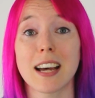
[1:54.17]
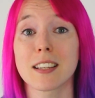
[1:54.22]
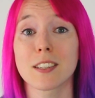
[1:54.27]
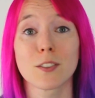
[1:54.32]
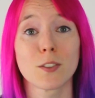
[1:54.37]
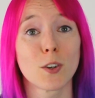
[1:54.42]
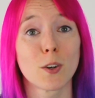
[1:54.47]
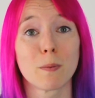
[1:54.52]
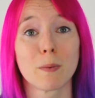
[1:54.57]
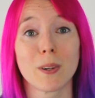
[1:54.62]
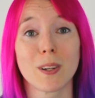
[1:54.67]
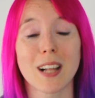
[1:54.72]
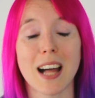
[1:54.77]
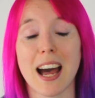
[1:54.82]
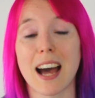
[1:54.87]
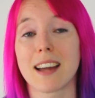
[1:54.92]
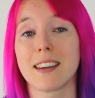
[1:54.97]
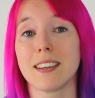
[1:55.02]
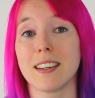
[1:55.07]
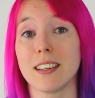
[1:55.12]
as normal
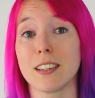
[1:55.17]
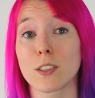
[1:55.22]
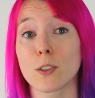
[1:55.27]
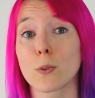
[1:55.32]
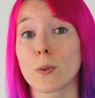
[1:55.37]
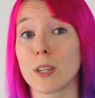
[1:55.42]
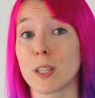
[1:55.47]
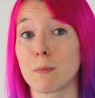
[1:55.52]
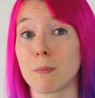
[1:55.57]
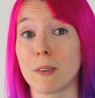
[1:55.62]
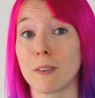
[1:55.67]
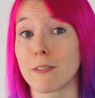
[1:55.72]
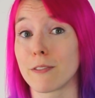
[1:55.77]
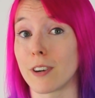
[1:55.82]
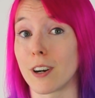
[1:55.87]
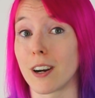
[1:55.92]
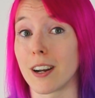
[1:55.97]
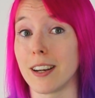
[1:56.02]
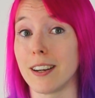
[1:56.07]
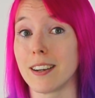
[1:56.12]
and it's always been
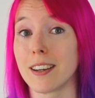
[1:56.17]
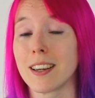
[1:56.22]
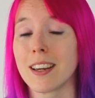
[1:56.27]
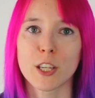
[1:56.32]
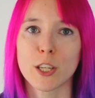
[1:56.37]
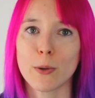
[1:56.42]
fine.